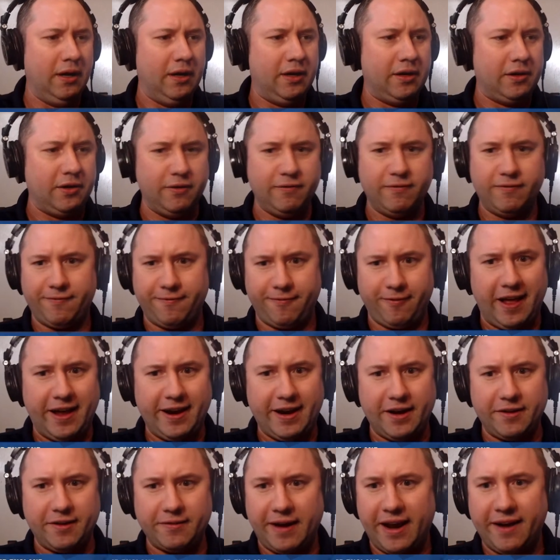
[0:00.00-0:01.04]
you flat
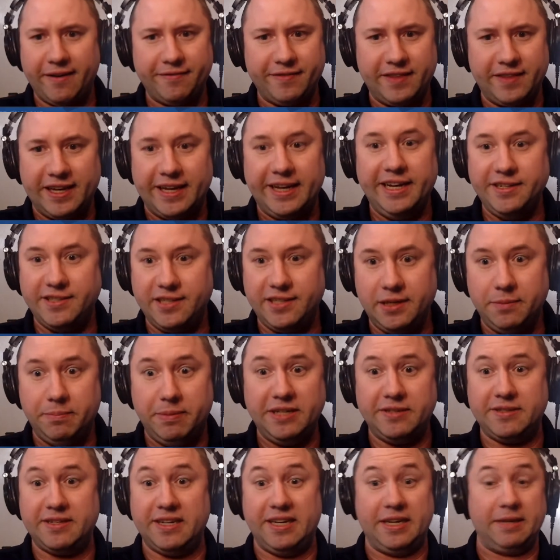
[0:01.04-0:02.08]
out have the E C B
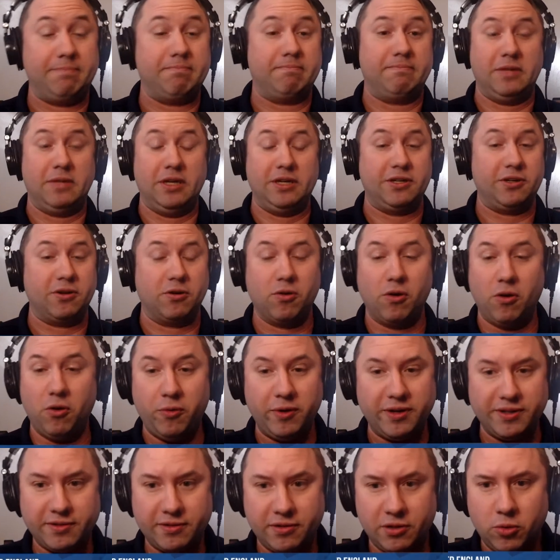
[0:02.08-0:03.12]
saying the euro
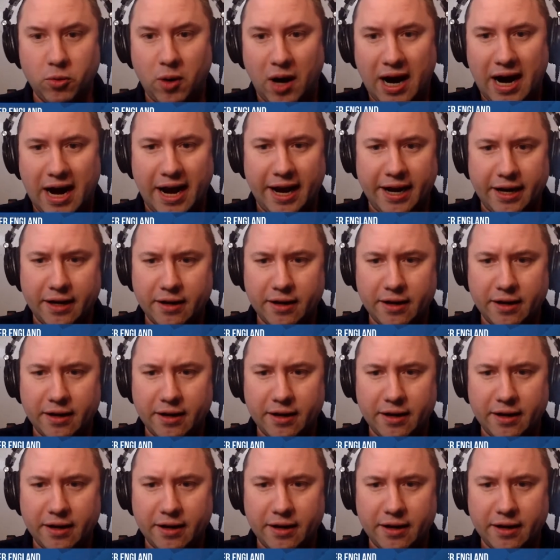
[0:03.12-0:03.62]
is too high.